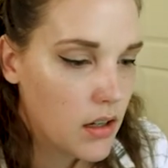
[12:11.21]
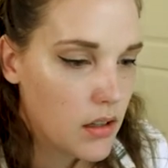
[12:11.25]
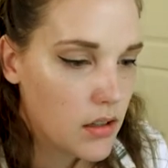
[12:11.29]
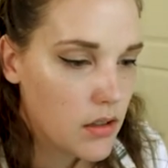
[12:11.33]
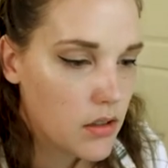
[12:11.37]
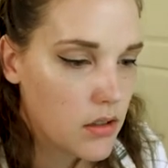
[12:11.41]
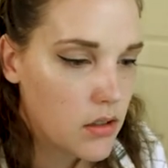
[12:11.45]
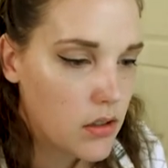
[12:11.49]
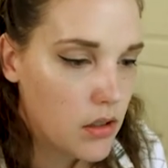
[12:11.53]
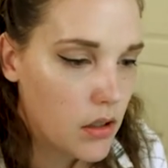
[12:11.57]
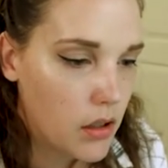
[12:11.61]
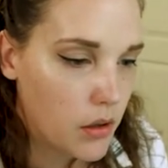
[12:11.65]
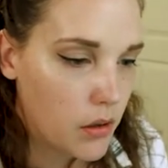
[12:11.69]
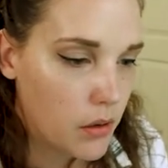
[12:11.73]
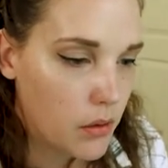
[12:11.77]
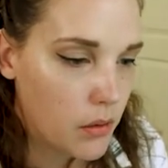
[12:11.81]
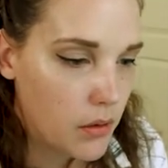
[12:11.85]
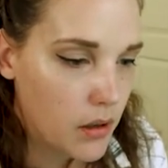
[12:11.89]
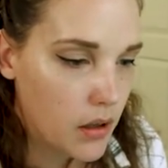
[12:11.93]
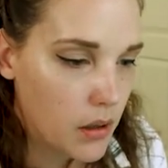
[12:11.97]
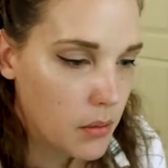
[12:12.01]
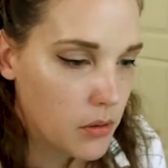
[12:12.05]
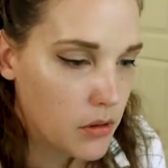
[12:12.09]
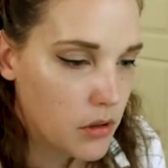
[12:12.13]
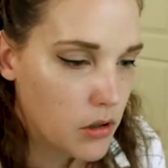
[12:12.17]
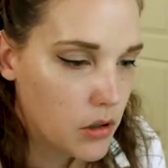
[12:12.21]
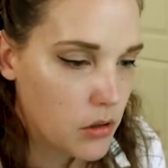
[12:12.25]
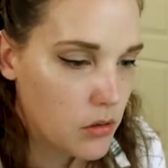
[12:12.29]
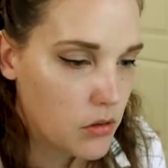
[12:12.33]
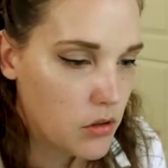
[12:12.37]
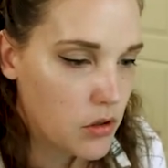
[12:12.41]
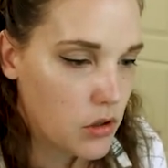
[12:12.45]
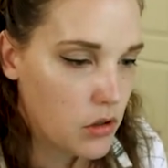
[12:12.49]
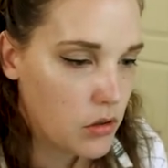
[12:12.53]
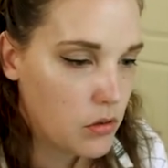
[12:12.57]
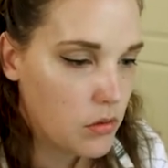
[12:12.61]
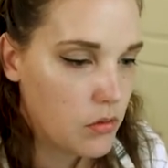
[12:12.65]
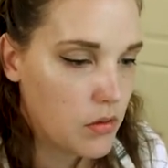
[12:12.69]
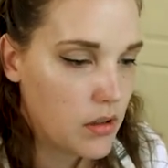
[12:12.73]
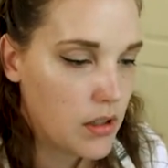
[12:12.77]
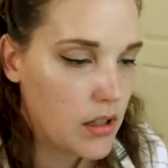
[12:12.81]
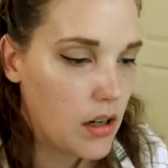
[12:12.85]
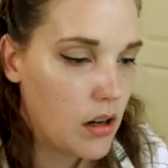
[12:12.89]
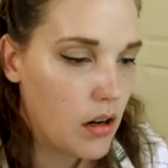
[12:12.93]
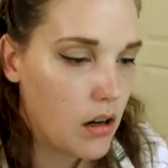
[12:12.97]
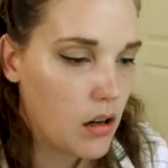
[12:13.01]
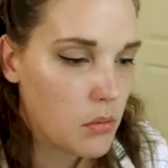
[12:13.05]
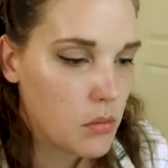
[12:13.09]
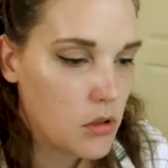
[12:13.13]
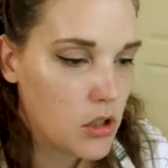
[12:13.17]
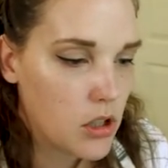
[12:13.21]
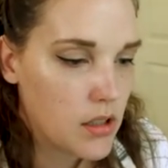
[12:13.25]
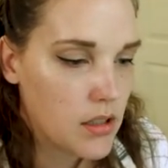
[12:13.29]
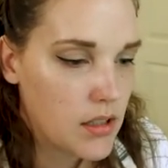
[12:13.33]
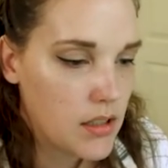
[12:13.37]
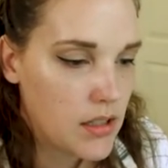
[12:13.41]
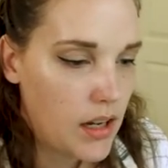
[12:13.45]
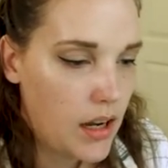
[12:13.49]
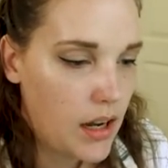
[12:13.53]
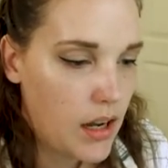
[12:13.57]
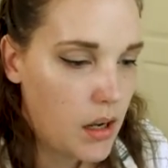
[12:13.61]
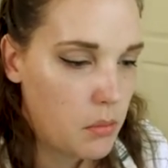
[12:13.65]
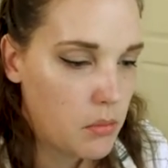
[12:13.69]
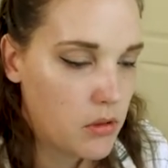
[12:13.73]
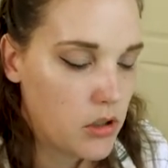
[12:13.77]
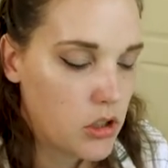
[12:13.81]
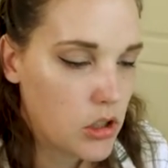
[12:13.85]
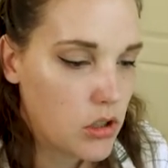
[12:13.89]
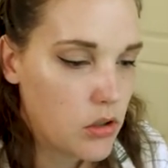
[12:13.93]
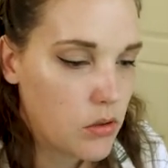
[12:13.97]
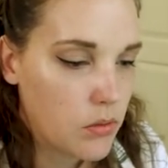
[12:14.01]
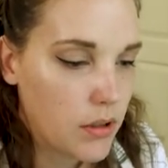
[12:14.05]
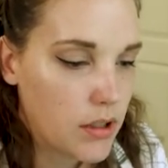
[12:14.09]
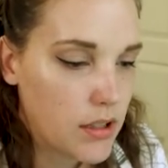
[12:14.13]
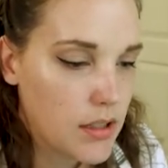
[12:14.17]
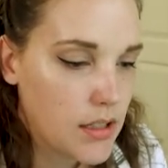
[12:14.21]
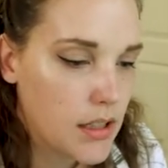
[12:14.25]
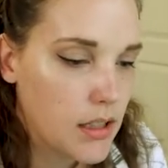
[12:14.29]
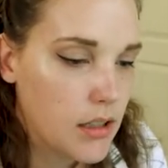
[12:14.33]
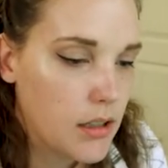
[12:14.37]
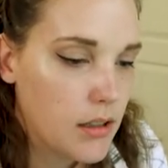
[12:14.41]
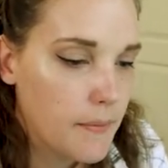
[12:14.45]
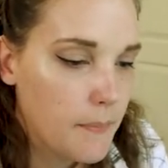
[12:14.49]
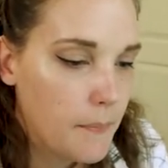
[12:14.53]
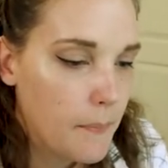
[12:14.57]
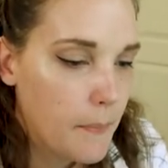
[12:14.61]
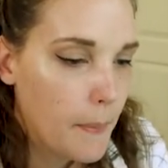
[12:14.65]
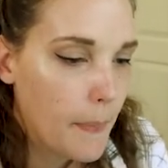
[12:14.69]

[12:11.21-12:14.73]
So I'm gonna go to the Object tab, which is right here.